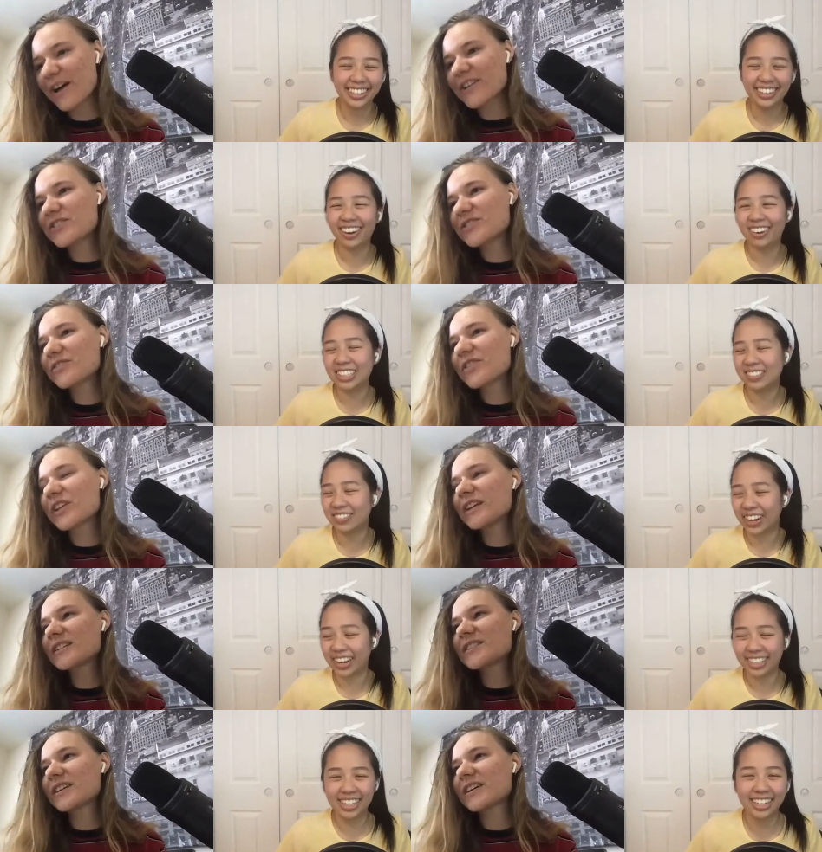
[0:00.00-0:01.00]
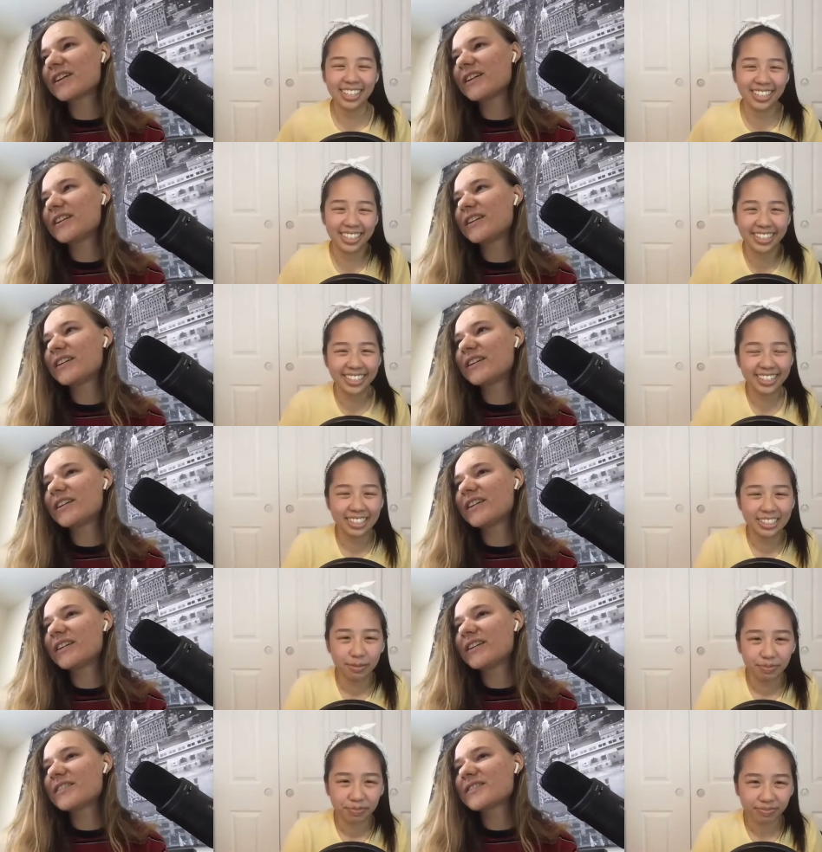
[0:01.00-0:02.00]
Speaker 1: No, I just fine. don't think it's a good.
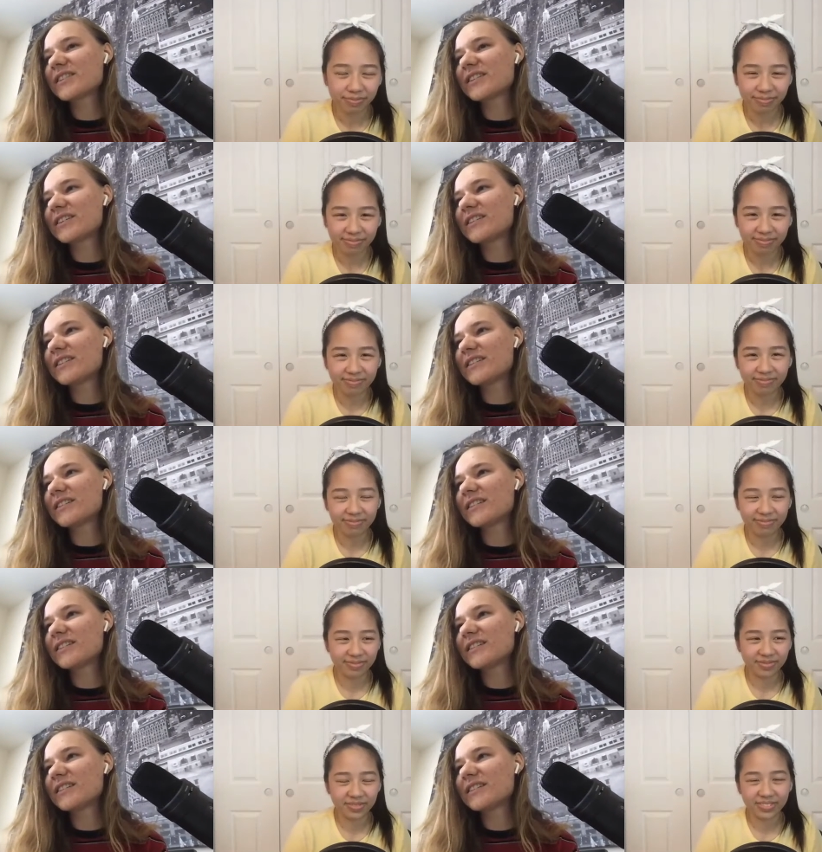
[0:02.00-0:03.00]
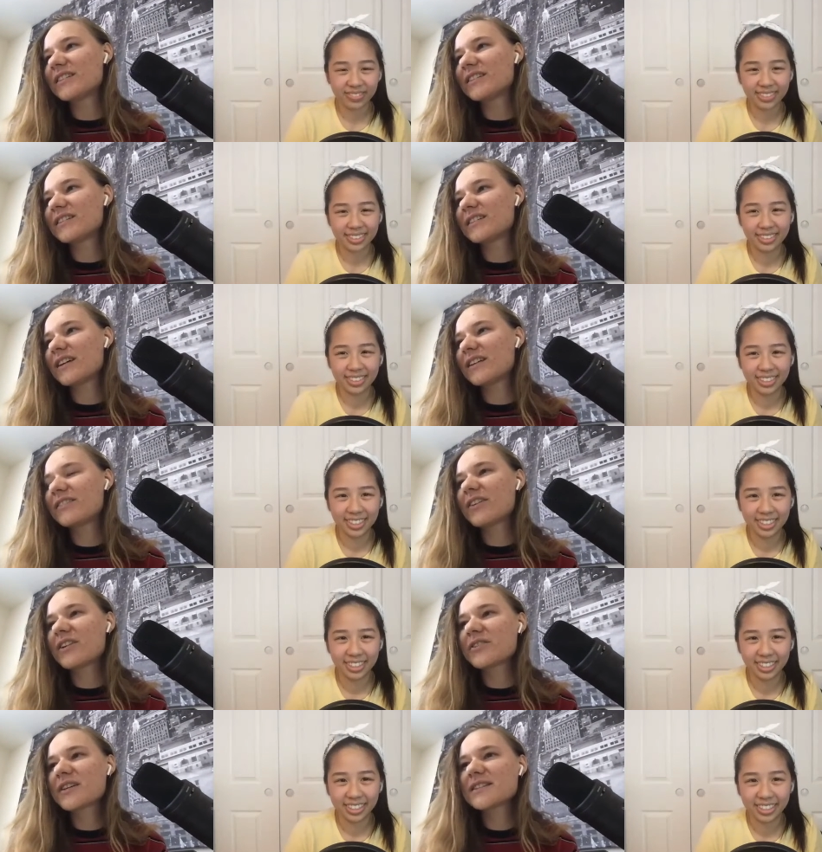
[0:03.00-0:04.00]
It's a good. I
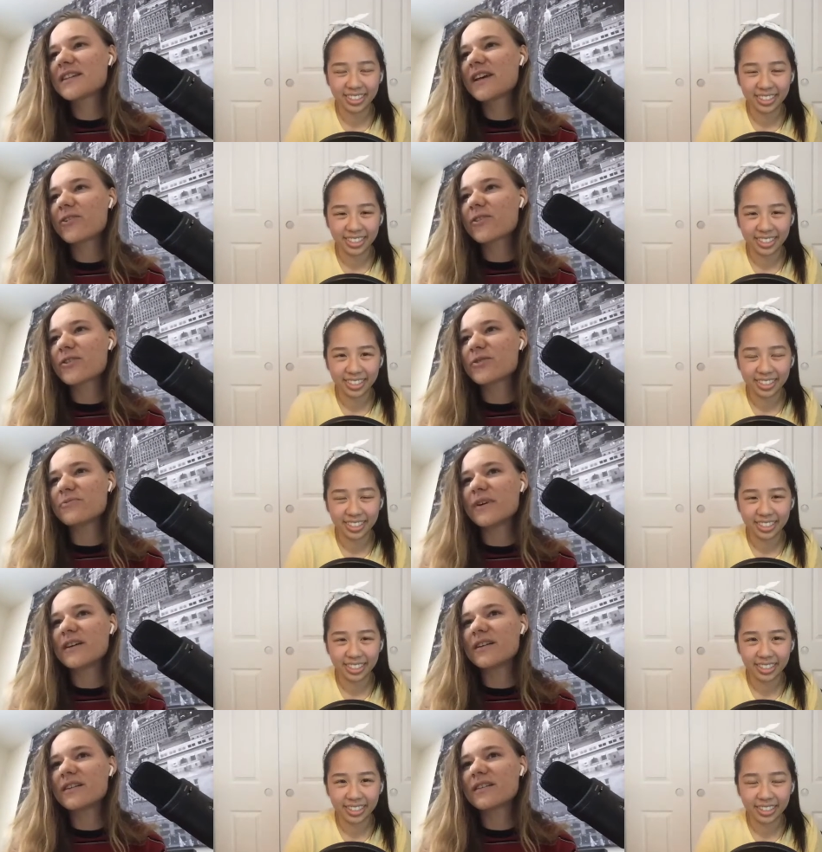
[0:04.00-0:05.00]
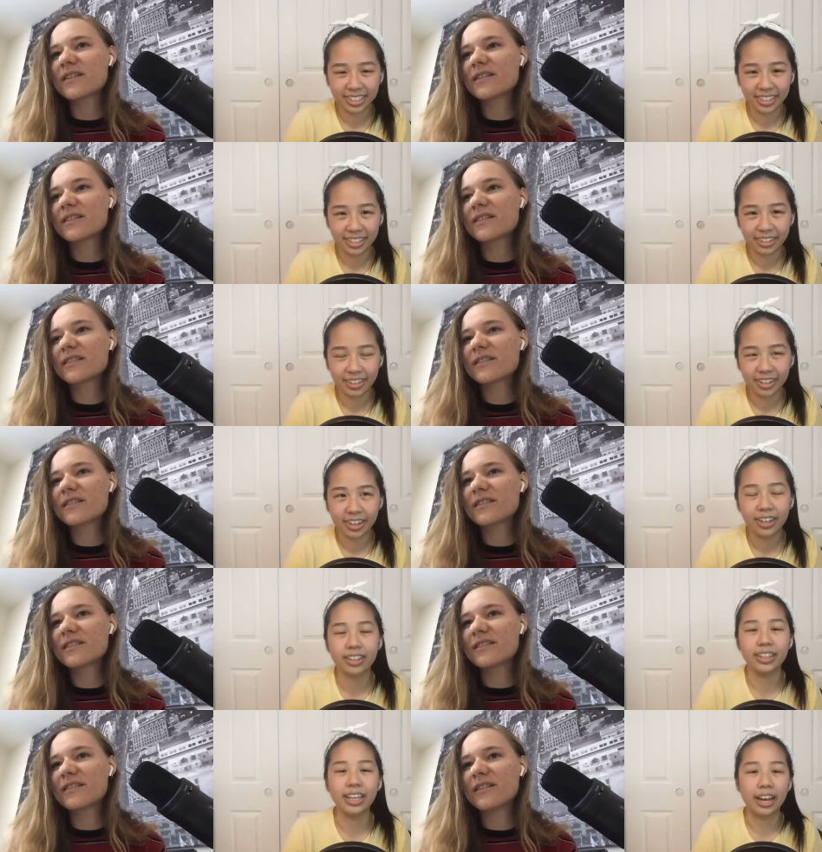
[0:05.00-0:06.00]
don't know. I don't think it's a healthy way.
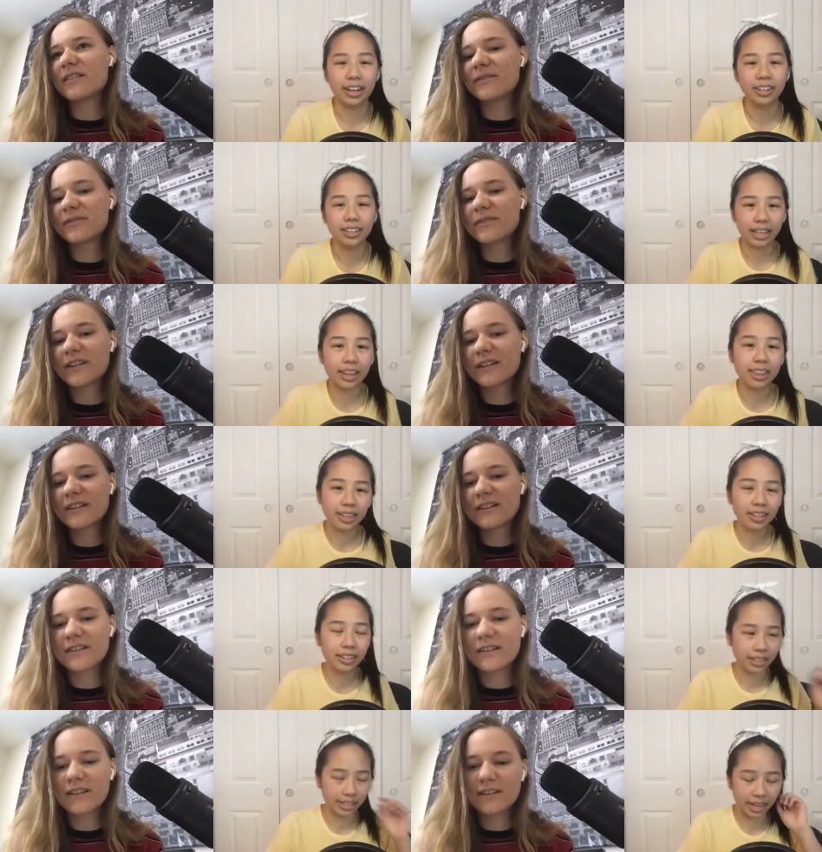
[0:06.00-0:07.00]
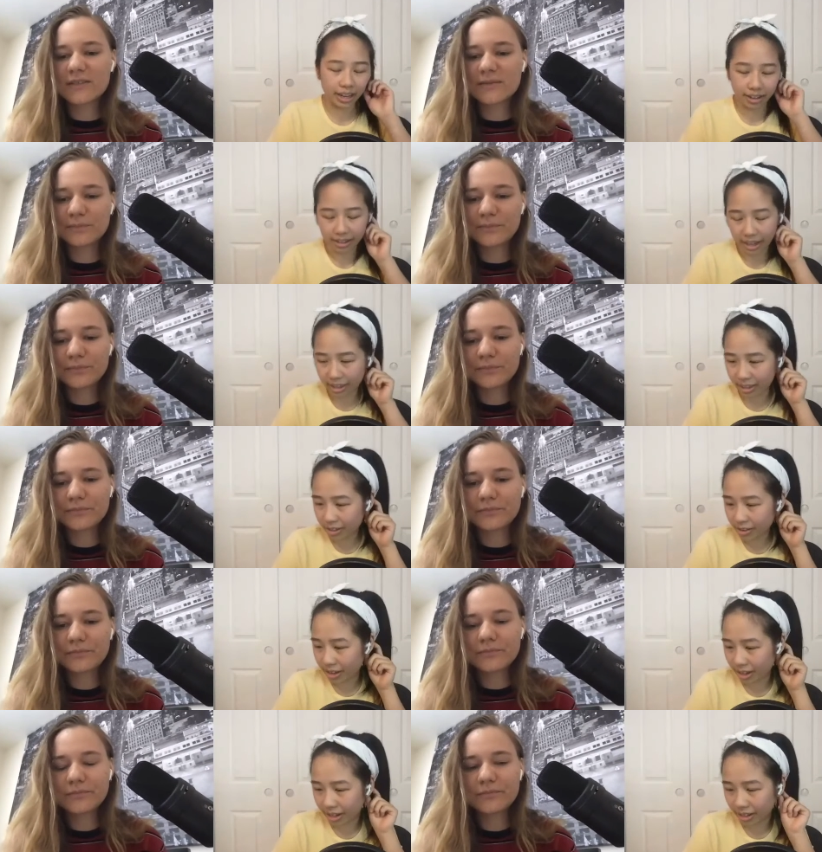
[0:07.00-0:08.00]
Speaker 2: Yeah, I think. Yeah, yeah. I think you hit
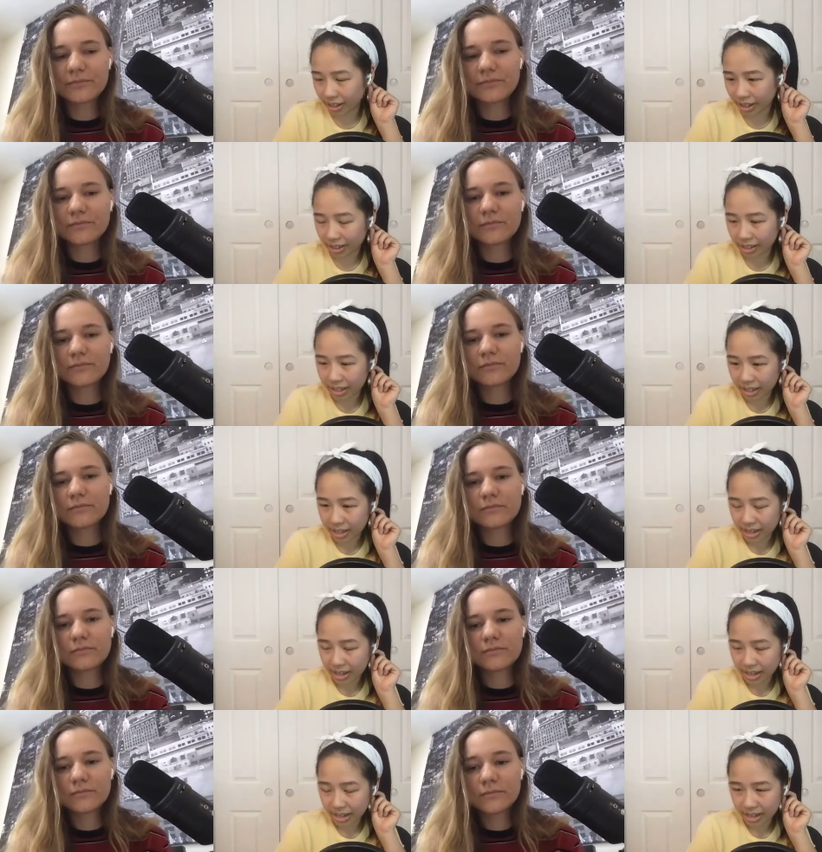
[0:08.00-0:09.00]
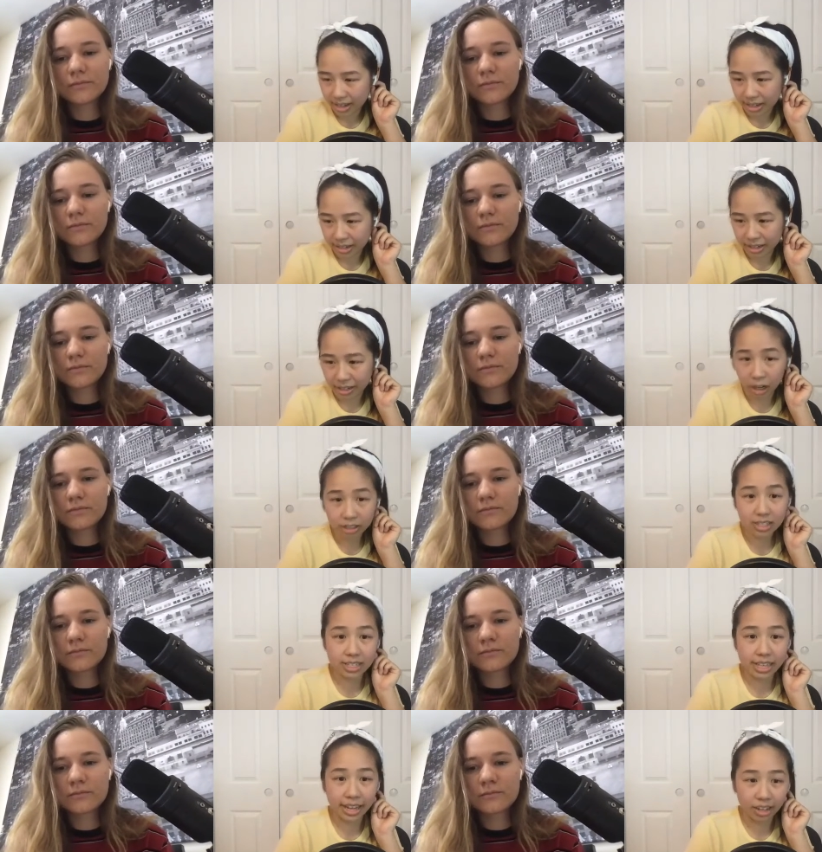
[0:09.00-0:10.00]
it. Like, not to
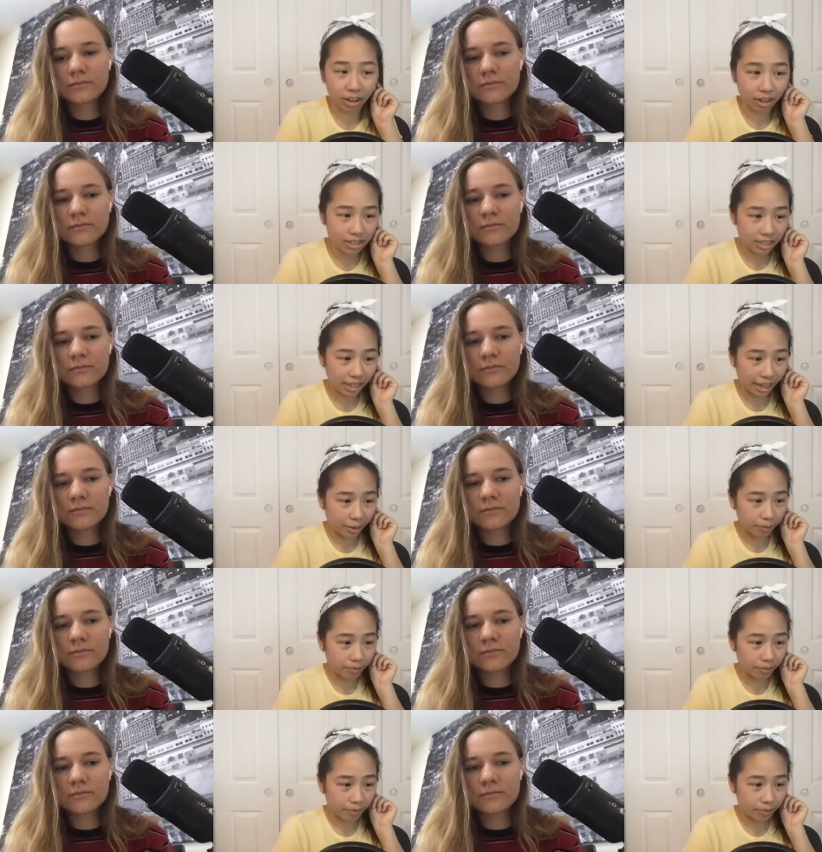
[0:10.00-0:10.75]
say, not to like